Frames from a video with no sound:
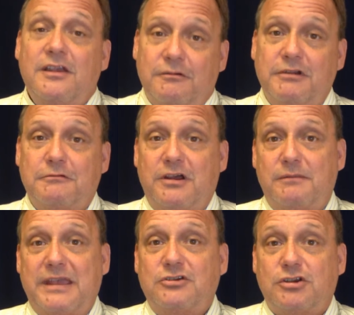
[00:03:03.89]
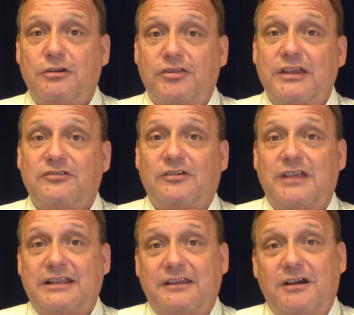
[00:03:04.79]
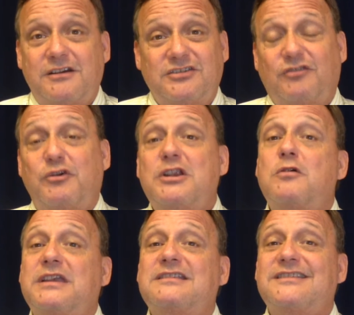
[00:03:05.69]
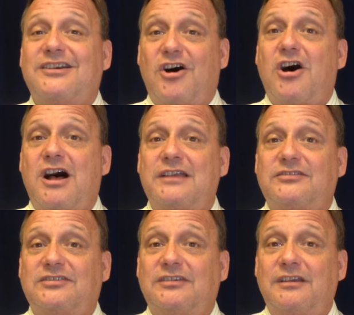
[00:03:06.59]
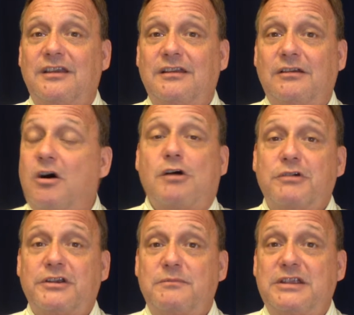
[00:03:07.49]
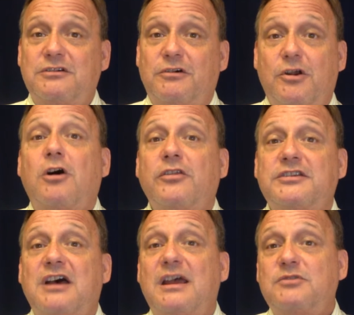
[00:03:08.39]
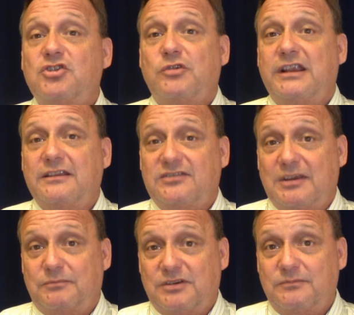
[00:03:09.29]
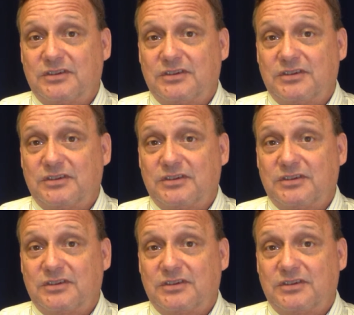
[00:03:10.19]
We want to make sure things are like they are, because if we don't get to the cause, all we're going to be doing all the time is treating symptoms.